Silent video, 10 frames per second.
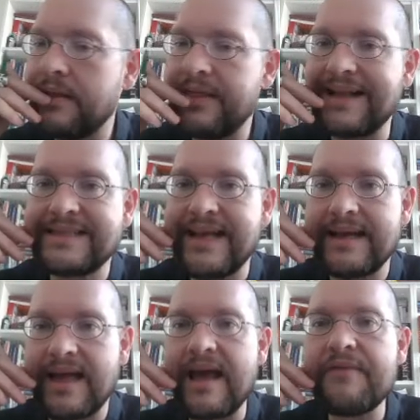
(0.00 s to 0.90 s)

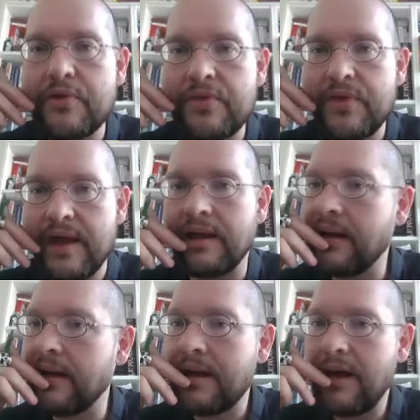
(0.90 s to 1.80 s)
says
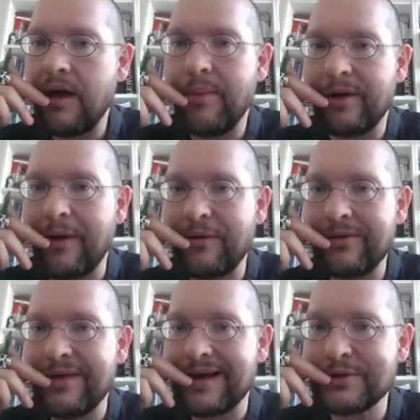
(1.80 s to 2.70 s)
everything about
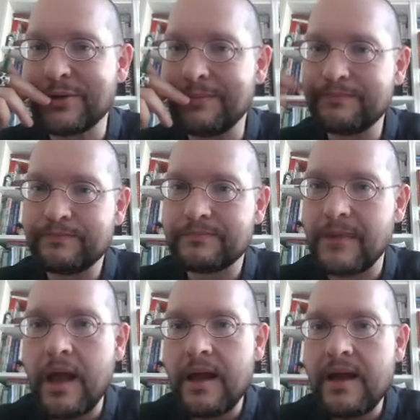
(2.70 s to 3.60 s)
Margaret Thatcher.
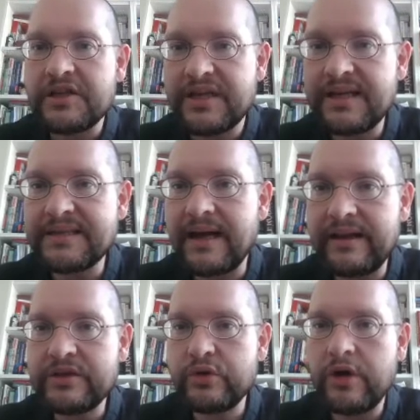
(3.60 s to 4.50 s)
She
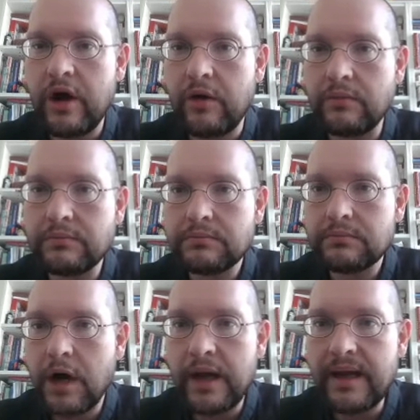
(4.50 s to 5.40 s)
decided to go
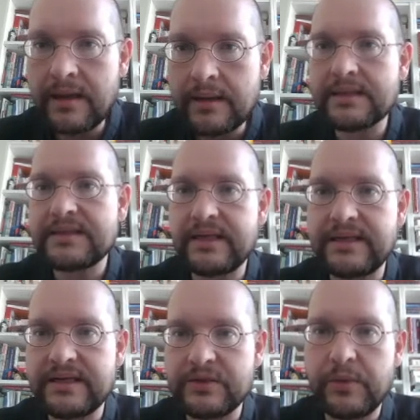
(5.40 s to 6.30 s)
in the
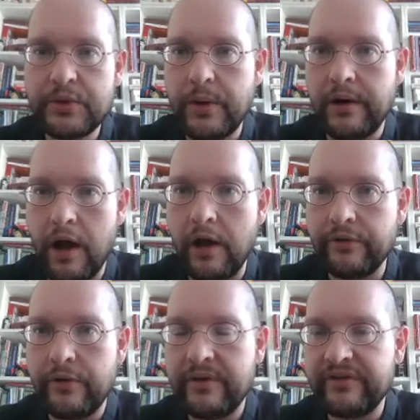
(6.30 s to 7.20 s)
cities which were
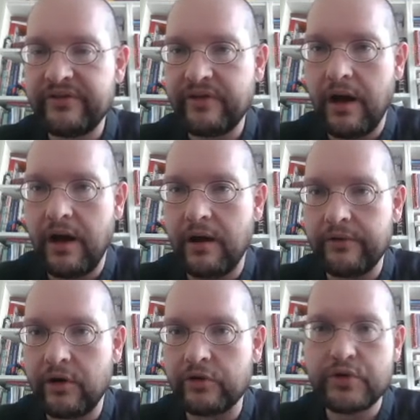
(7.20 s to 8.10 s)
under these
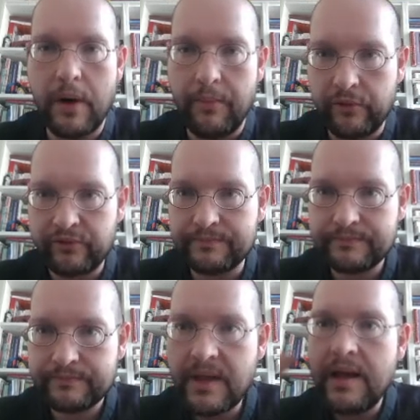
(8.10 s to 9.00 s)
troubles.
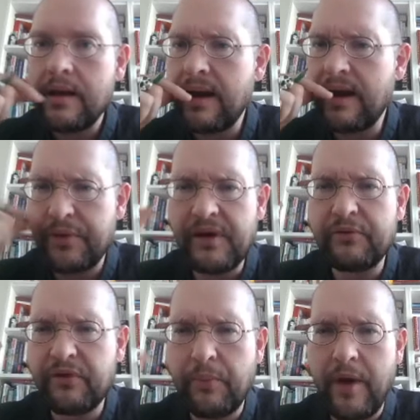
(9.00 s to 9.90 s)
And I think it
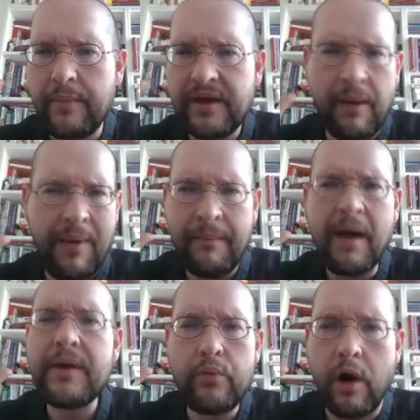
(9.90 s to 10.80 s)
was in Birmingham. I
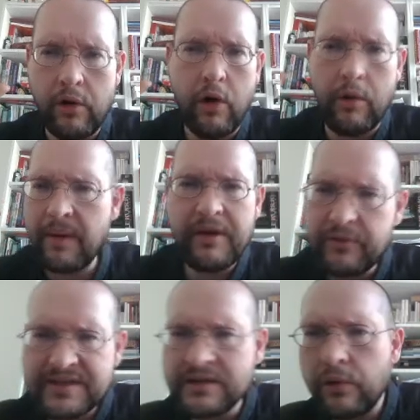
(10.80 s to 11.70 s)
might be wrong, or maybe
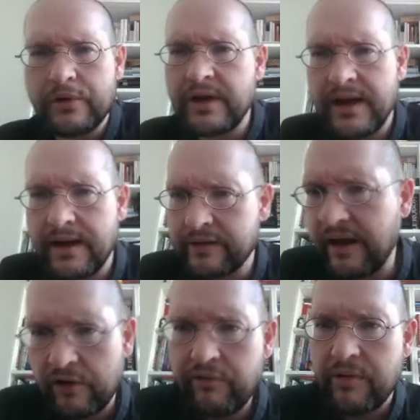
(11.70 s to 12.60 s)
it was in Northern England. I
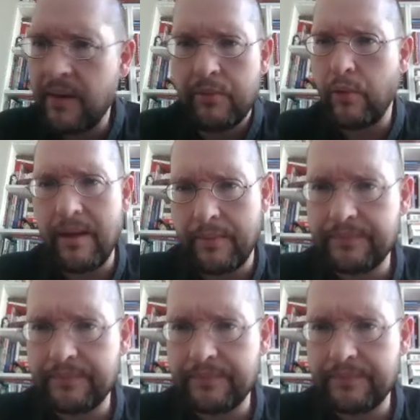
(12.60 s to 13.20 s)
can't remember where.